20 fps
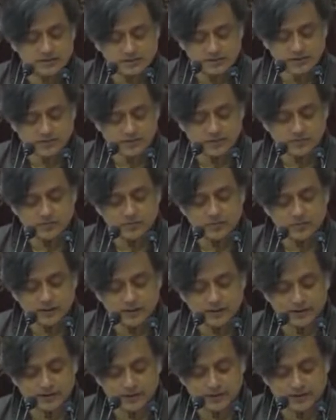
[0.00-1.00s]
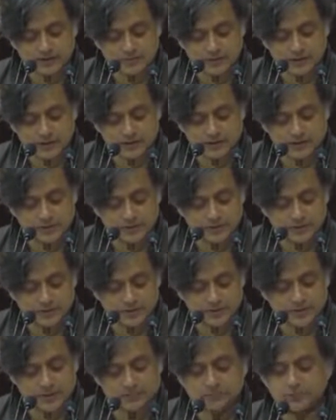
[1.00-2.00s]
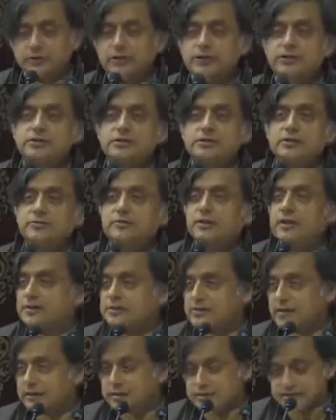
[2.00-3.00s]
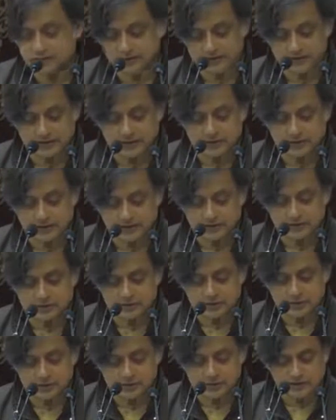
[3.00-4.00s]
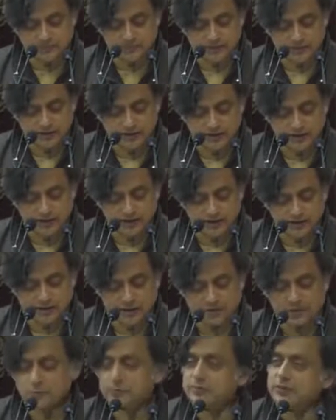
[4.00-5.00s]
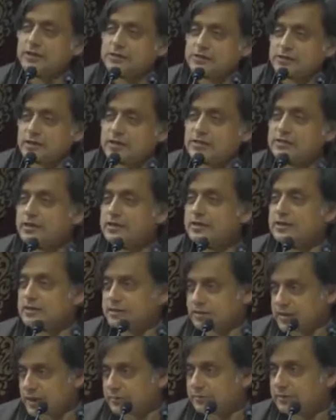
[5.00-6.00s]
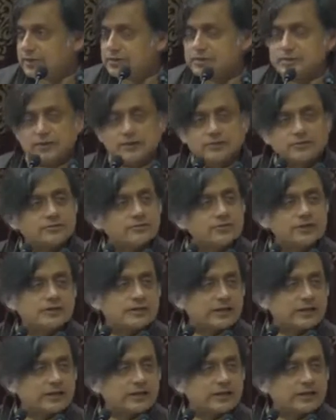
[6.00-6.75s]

system of America is based upon the separation of the executive and the legislature, so the president and his cabinet secretaries